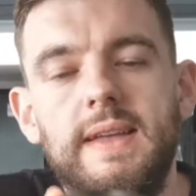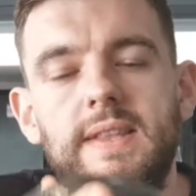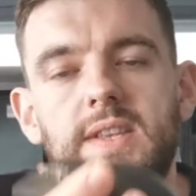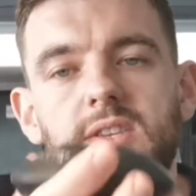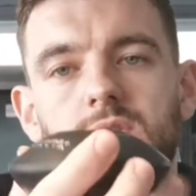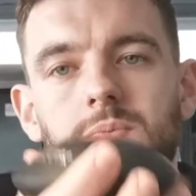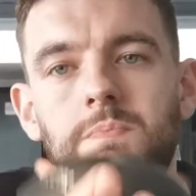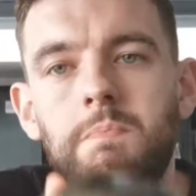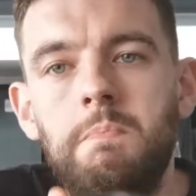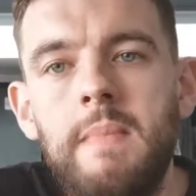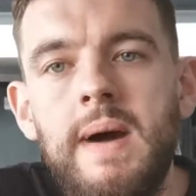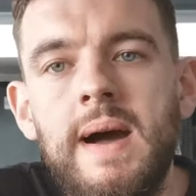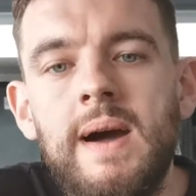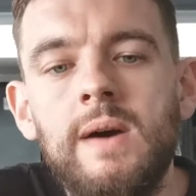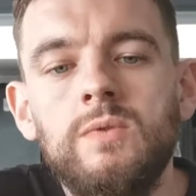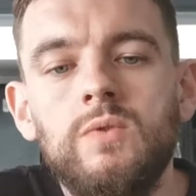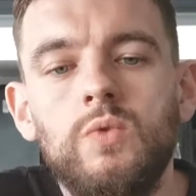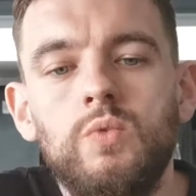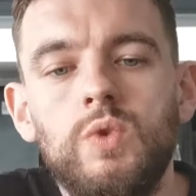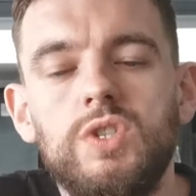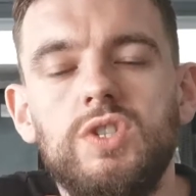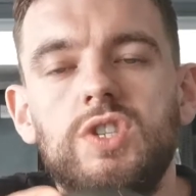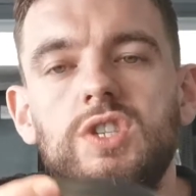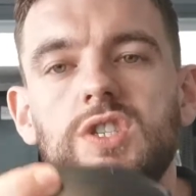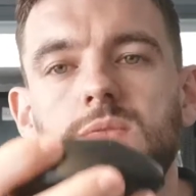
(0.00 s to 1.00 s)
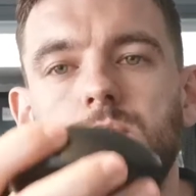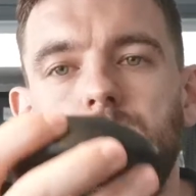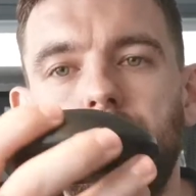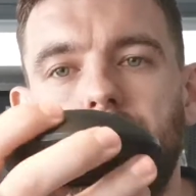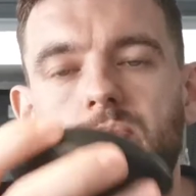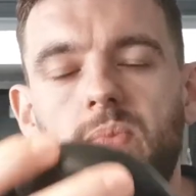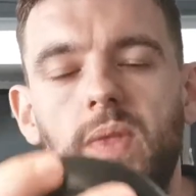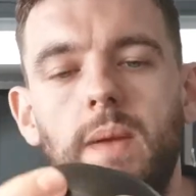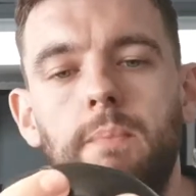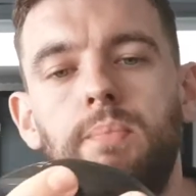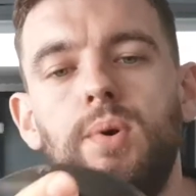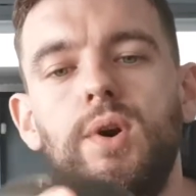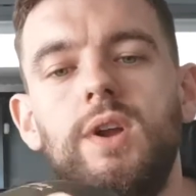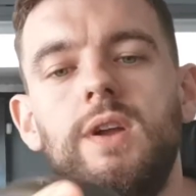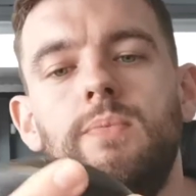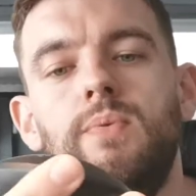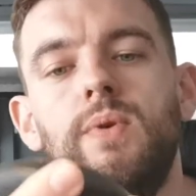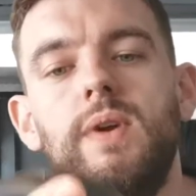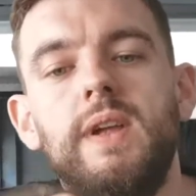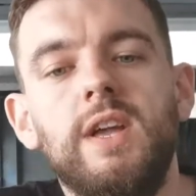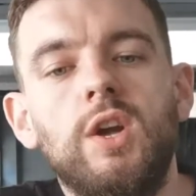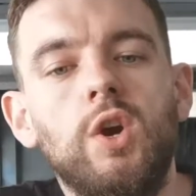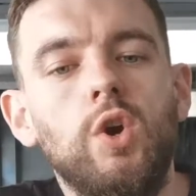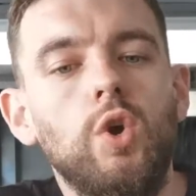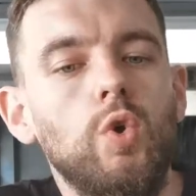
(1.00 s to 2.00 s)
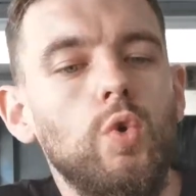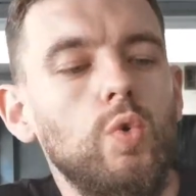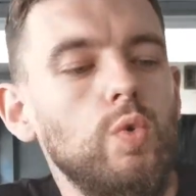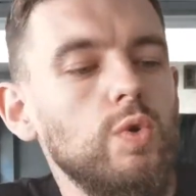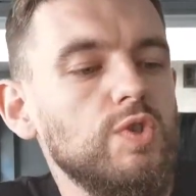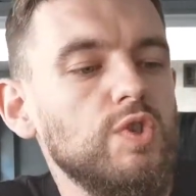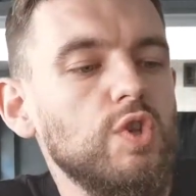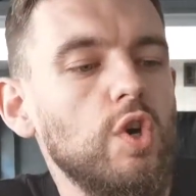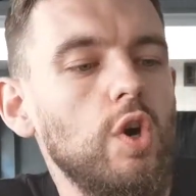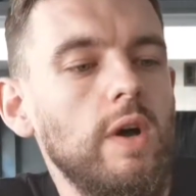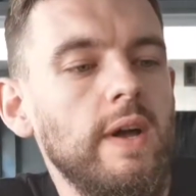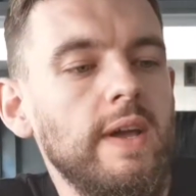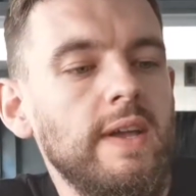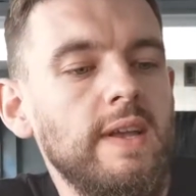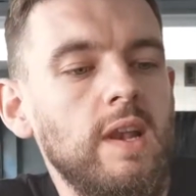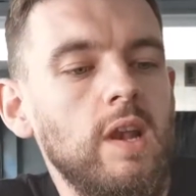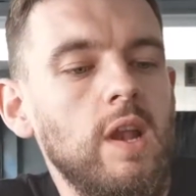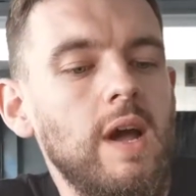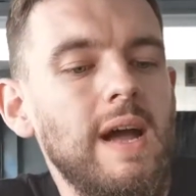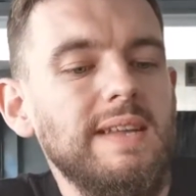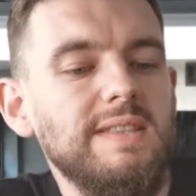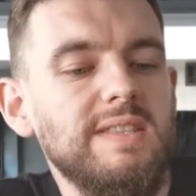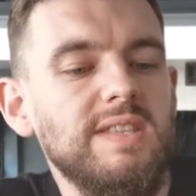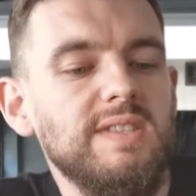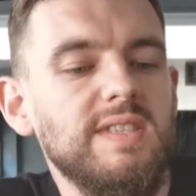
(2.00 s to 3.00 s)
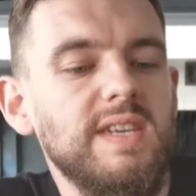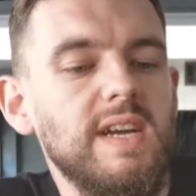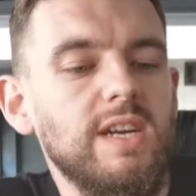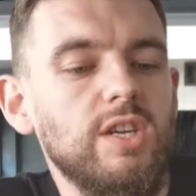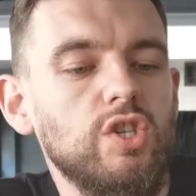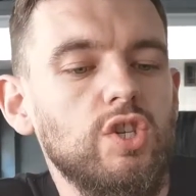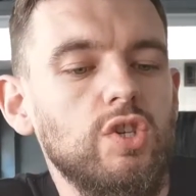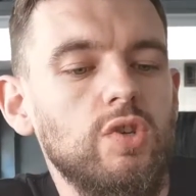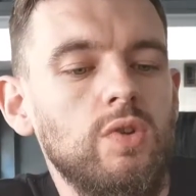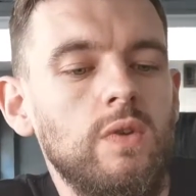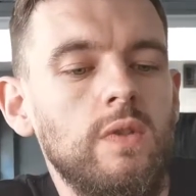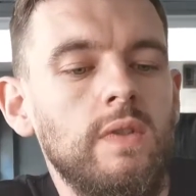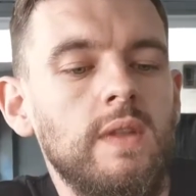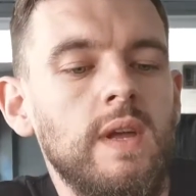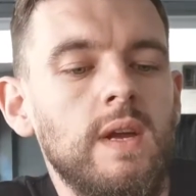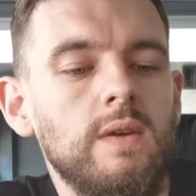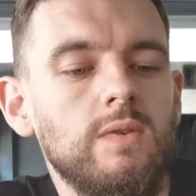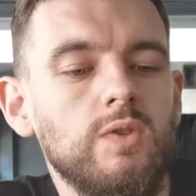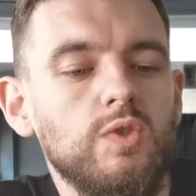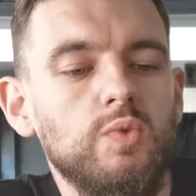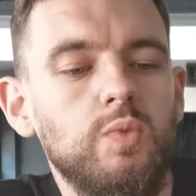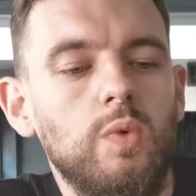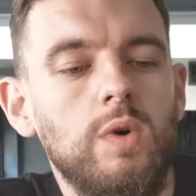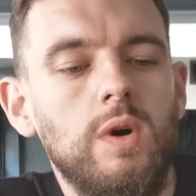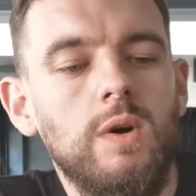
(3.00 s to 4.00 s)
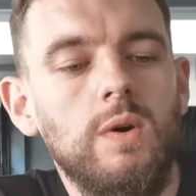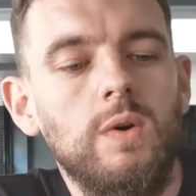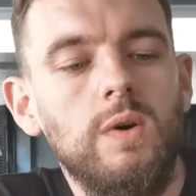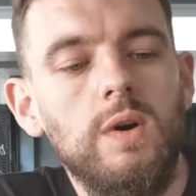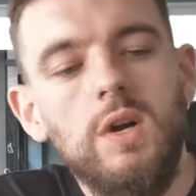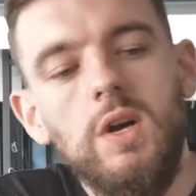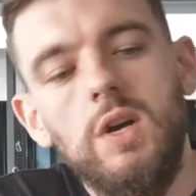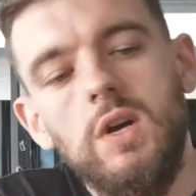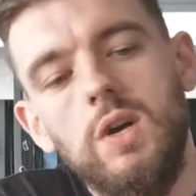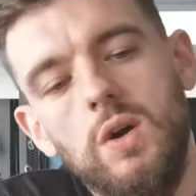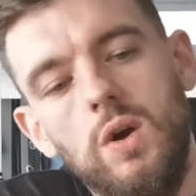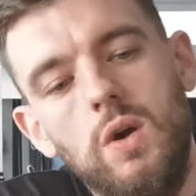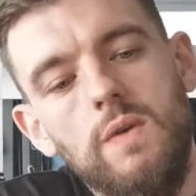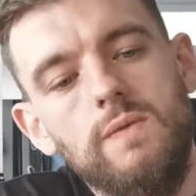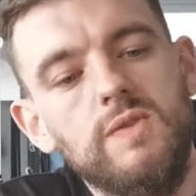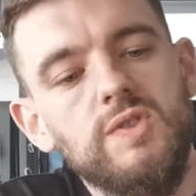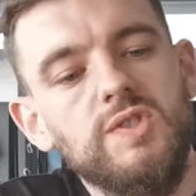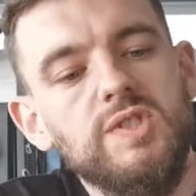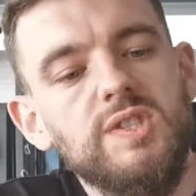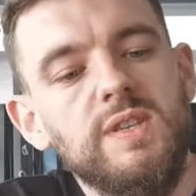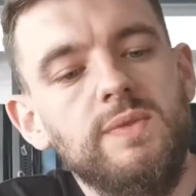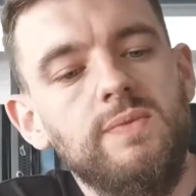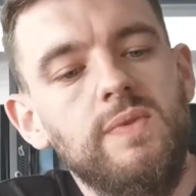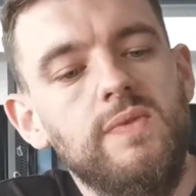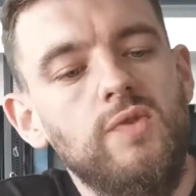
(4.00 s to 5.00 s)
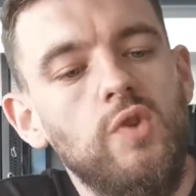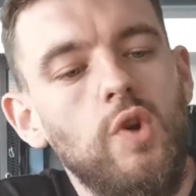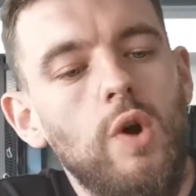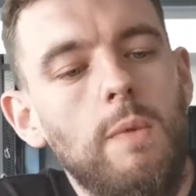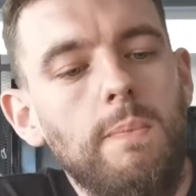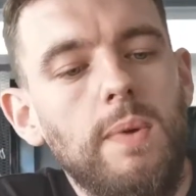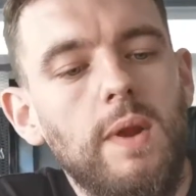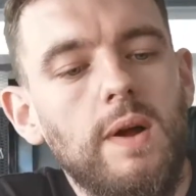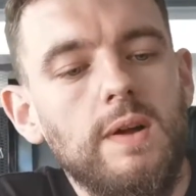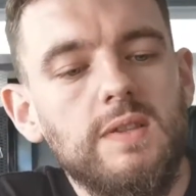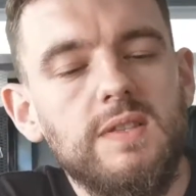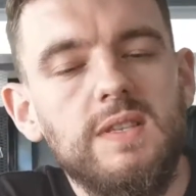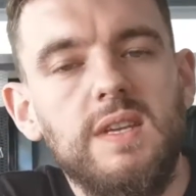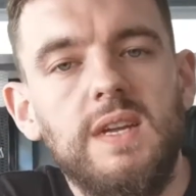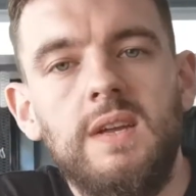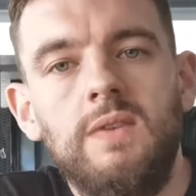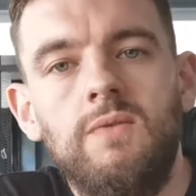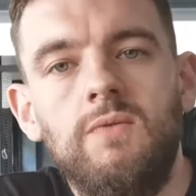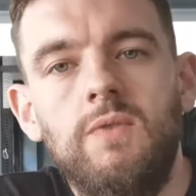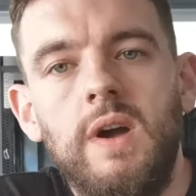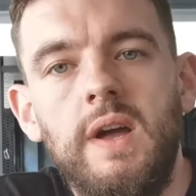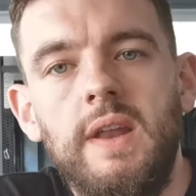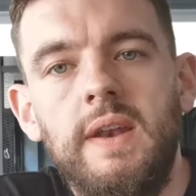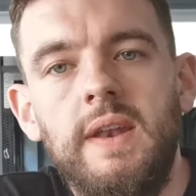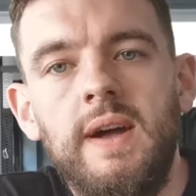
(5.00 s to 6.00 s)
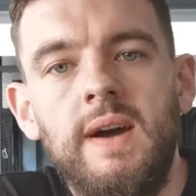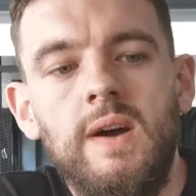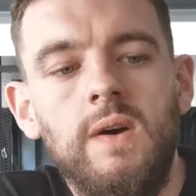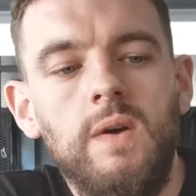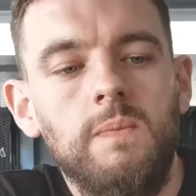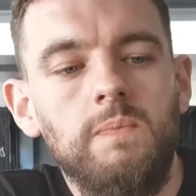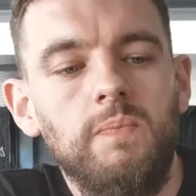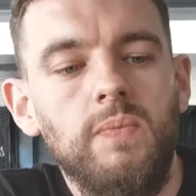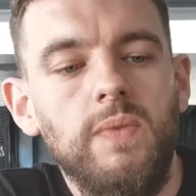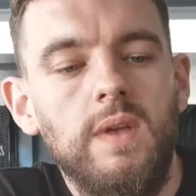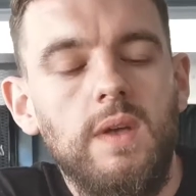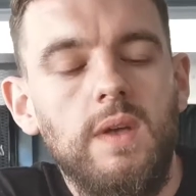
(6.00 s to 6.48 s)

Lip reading: this mount, which is pretty cool. It's got a light detection on there as well. Obviously we've not plugged it in right now.